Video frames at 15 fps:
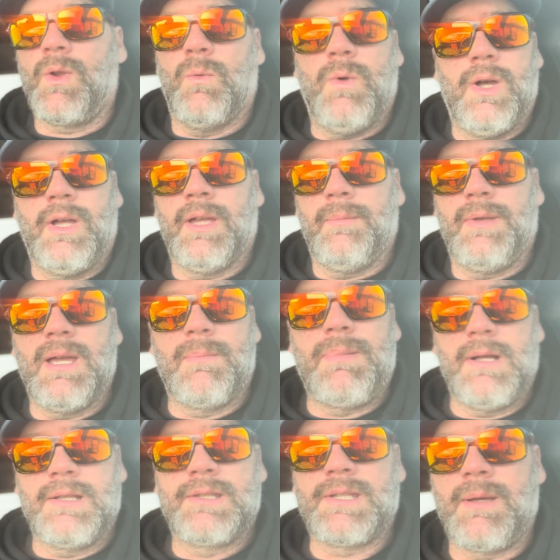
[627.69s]
Will hit me up
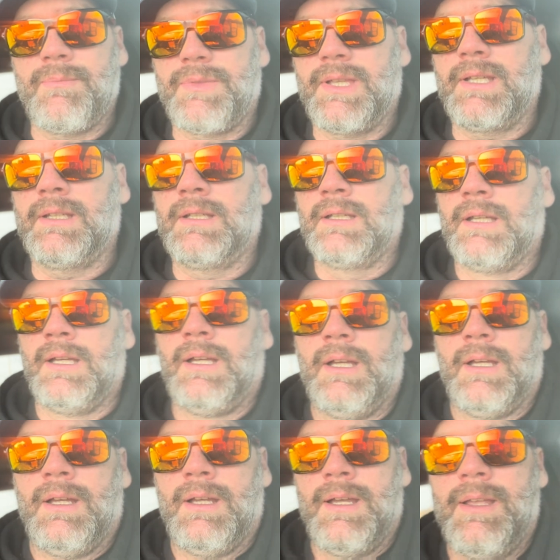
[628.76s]
on
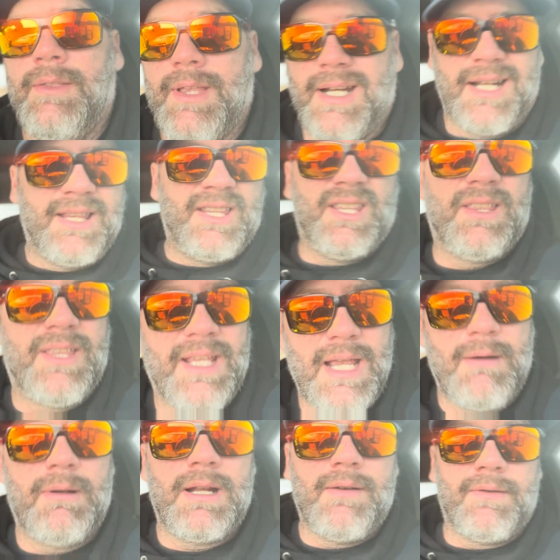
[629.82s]
something that I didn't think I
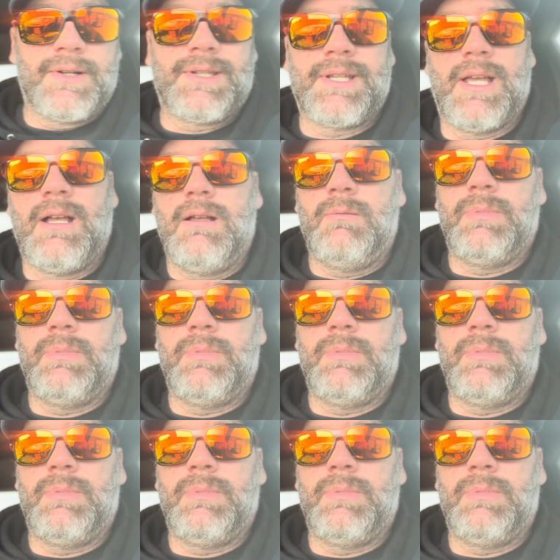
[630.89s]
would ever sell,